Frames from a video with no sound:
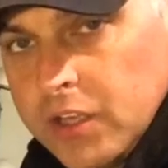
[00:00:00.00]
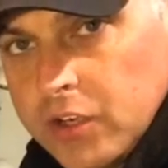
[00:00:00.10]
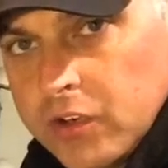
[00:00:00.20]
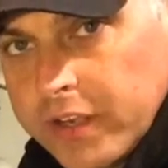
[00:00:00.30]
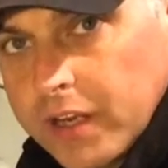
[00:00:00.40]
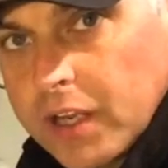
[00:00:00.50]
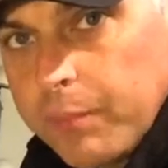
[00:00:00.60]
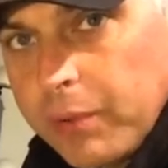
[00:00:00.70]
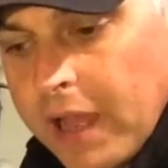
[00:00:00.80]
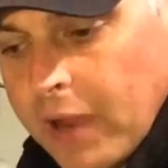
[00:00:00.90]
you're going to get a
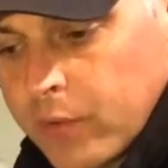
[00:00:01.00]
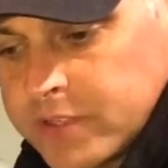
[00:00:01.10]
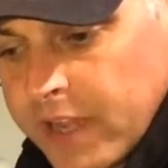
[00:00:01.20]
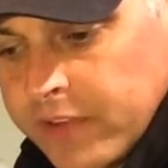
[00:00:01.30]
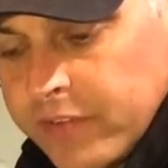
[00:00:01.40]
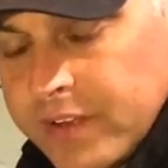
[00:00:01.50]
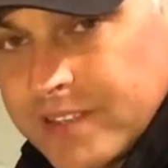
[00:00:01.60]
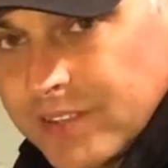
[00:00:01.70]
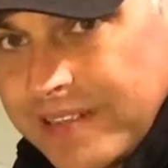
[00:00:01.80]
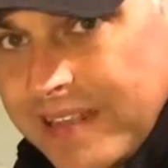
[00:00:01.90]
couple hours out of it and it's
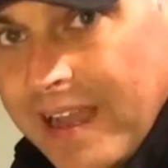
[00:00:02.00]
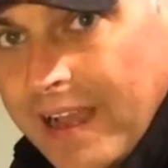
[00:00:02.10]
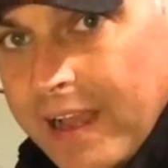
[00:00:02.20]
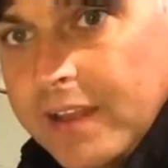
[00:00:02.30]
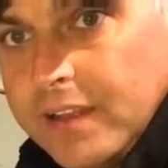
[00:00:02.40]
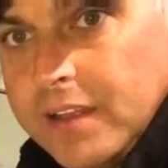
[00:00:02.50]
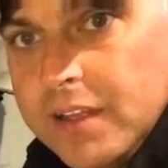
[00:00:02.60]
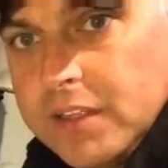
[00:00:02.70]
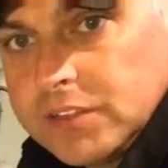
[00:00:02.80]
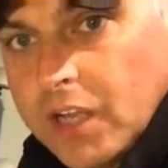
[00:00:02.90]
going to die.
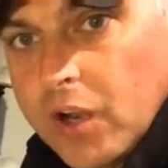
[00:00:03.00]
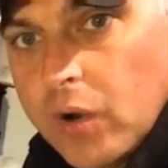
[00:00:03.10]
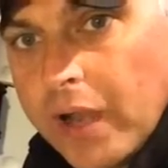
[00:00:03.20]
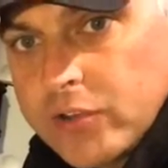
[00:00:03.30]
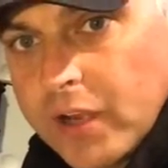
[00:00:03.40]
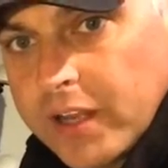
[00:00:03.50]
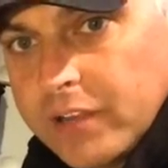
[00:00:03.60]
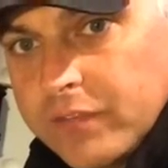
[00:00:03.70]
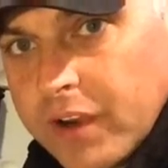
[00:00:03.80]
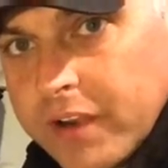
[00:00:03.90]
So I try to
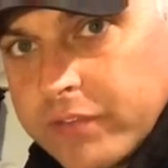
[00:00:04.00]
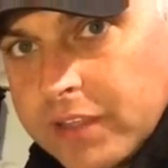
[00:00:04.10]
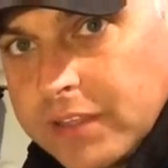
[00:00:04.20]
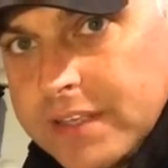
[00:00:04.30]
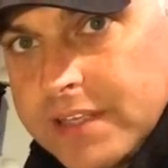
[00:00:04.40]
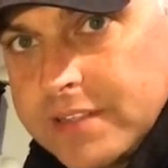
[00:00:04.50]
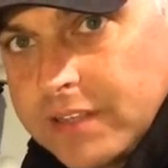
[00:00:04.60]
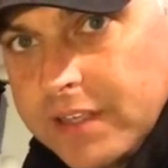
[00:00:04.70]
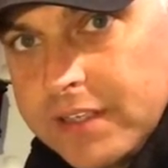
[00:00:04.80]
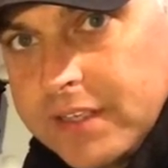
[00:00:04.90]
convert everything to
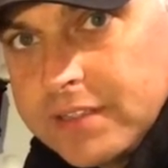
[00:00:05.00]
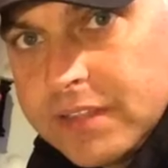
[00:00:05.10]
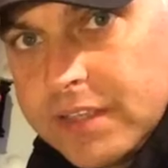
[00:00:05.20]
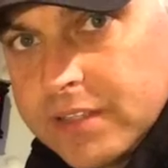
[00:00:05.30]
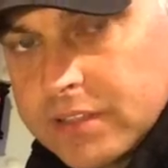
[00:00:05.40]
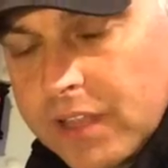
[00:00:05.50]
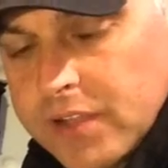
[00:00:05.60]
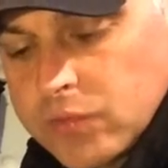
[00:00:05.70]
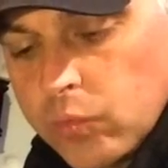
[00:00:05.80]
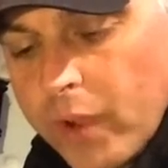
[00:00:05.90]
DC. DC just
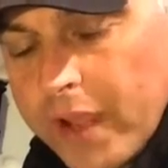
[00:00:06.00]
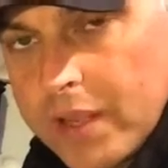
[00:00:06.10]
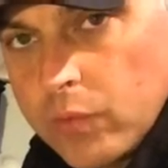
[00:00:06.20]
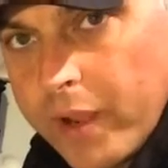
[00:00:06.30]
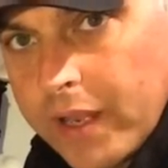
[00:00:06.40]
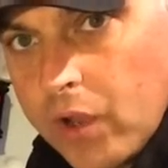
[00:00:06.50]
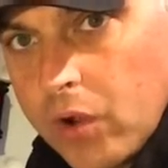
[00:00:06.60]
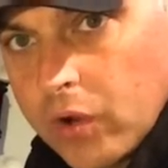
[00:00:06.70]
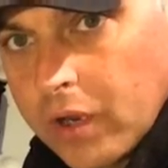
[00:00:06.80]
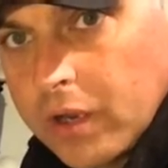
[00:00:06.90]
lasts way, way
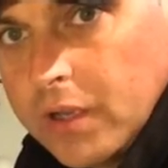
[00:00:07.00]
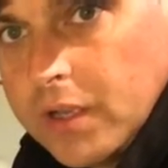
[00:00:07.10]
longer.